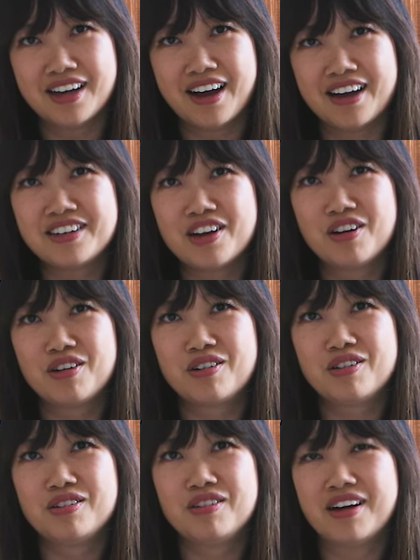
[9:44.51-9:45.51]
I
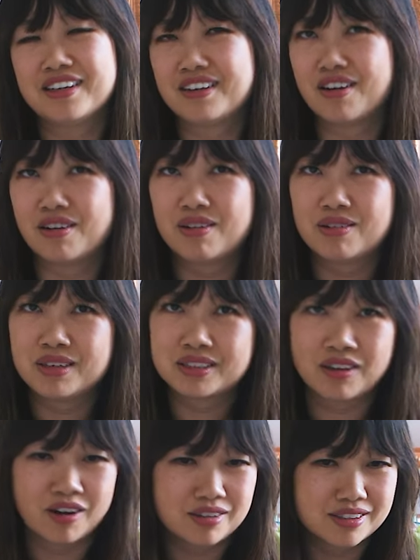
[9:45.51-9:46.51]
know, I know, it's
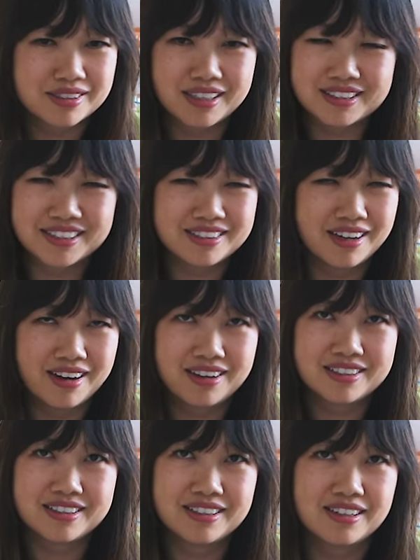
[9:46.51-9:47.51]
harder said than
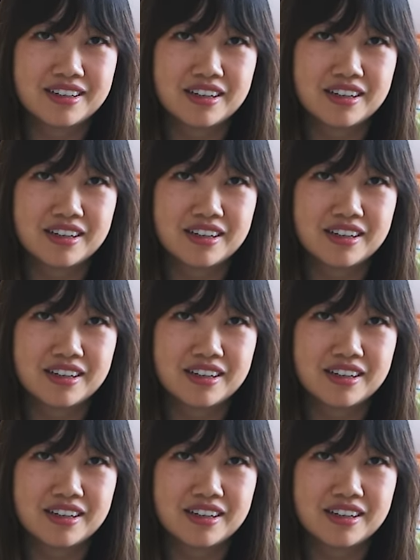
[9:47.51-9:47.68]
done,